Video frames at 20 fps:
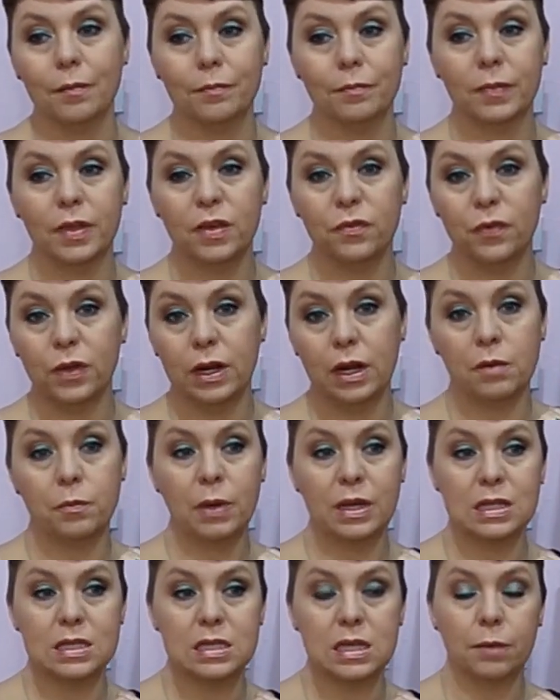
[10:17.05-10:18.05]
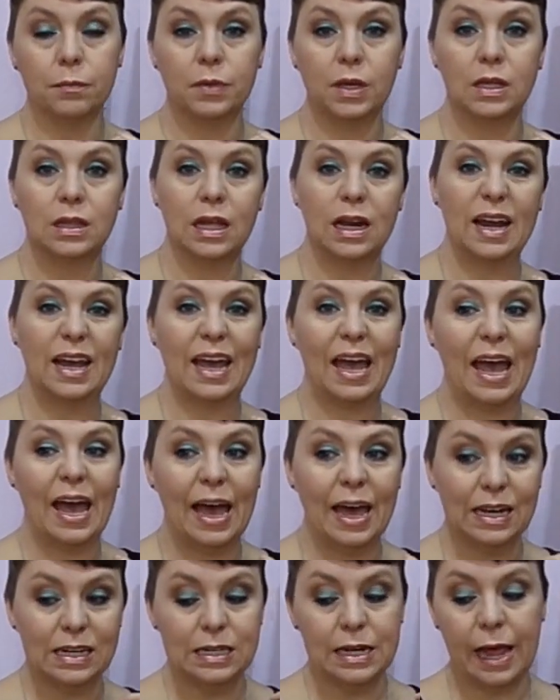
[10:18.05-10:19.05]
If it had been something that I
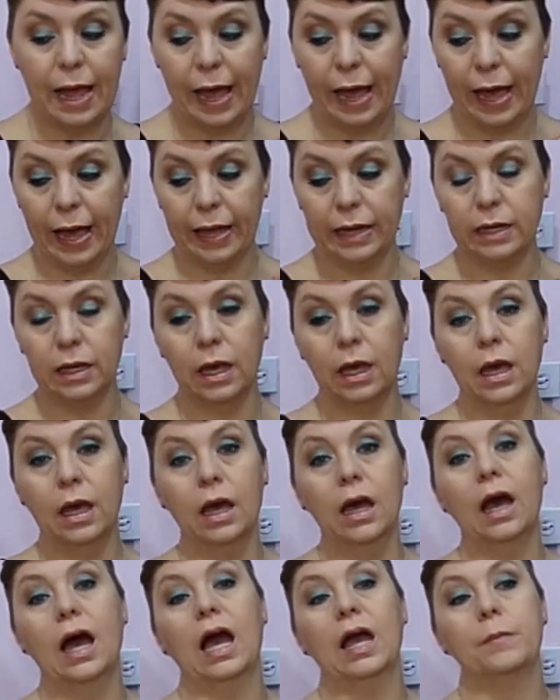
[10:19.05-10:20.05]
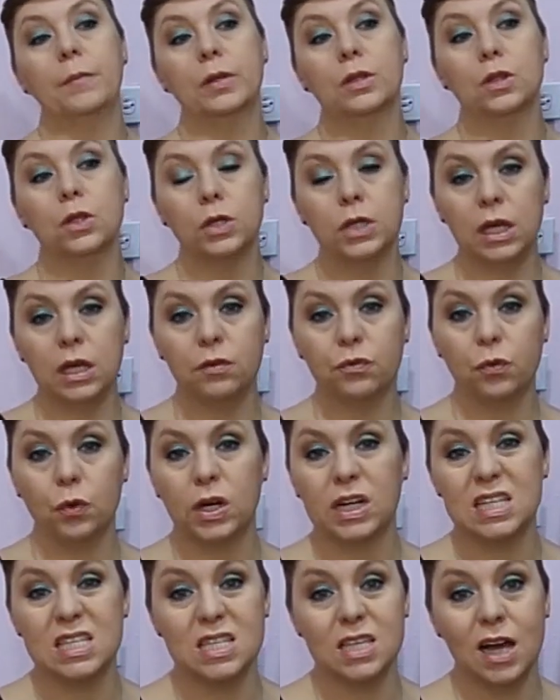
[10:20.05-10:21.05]
hadn't had, I've been looking for
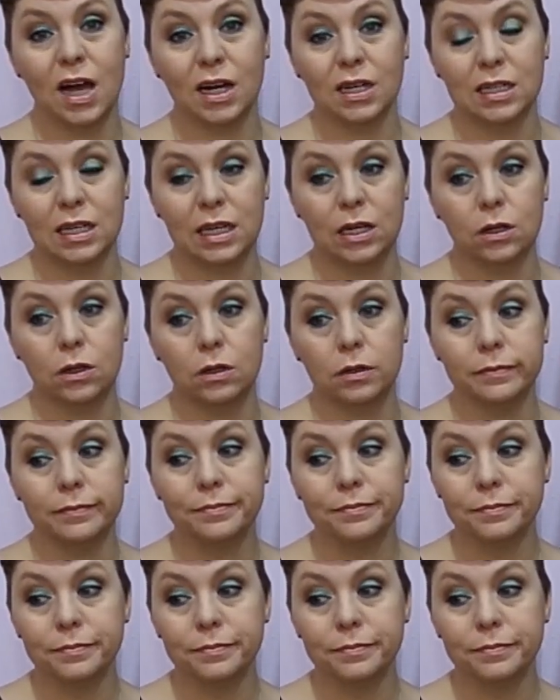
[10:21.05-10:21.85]
a sock needle,